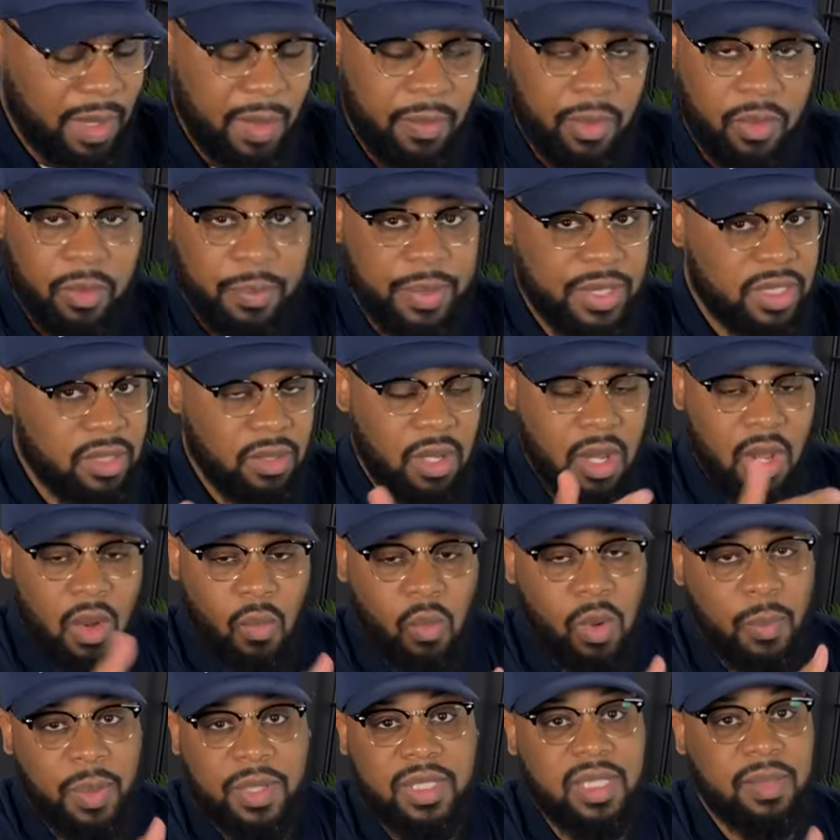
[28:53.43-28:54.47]
Maybe we'll put
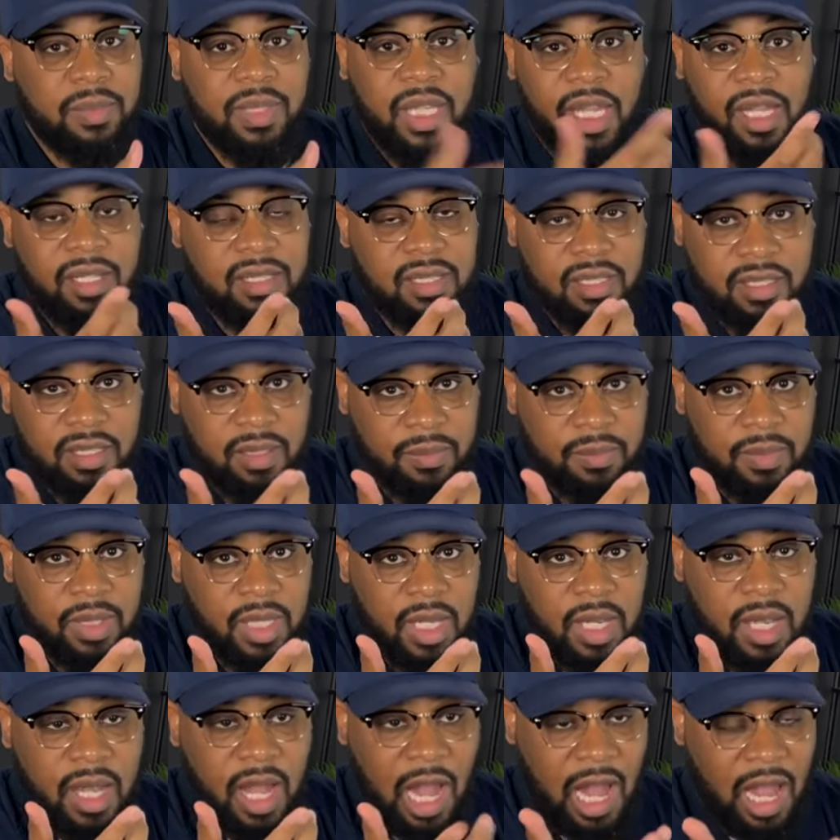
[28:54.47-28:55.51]
we'll put some links to some
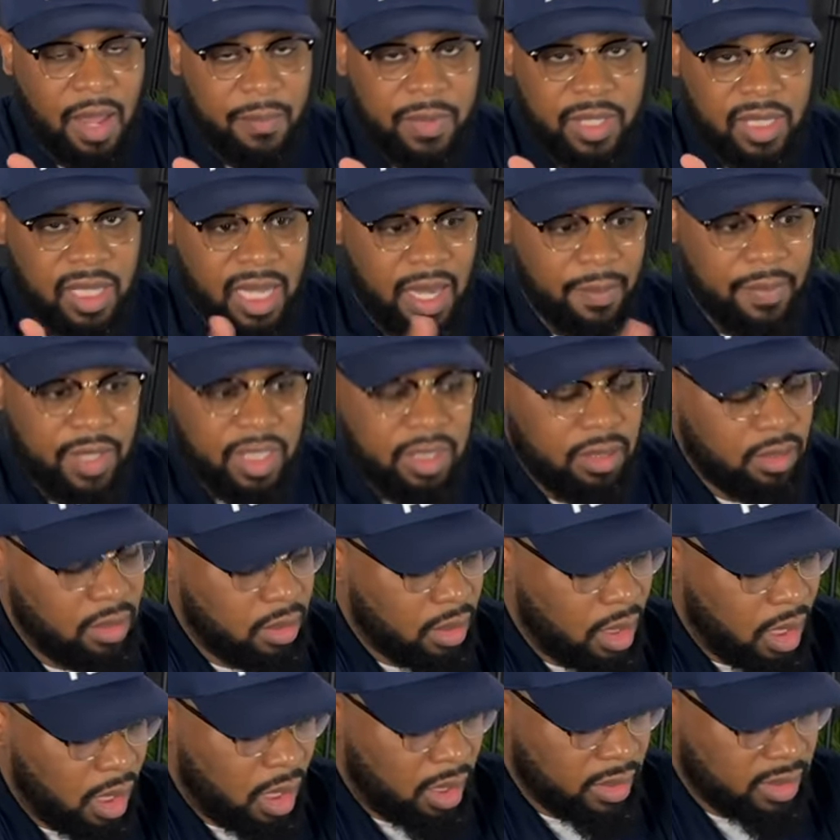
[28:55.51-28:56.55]
Hobby Lobby
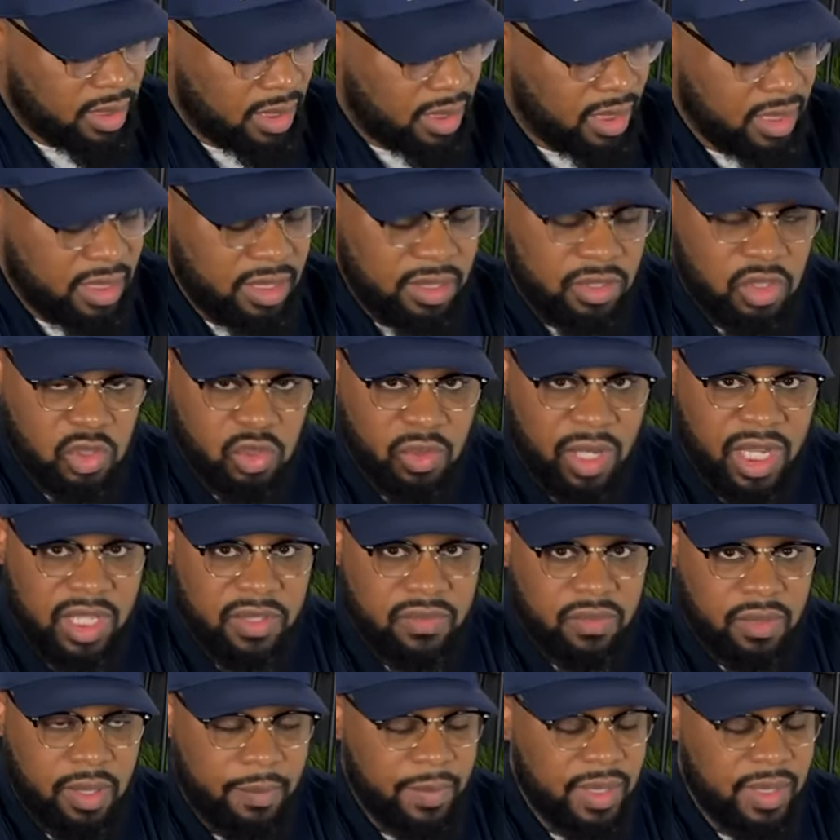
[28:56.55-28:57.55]
uh, to these transfer.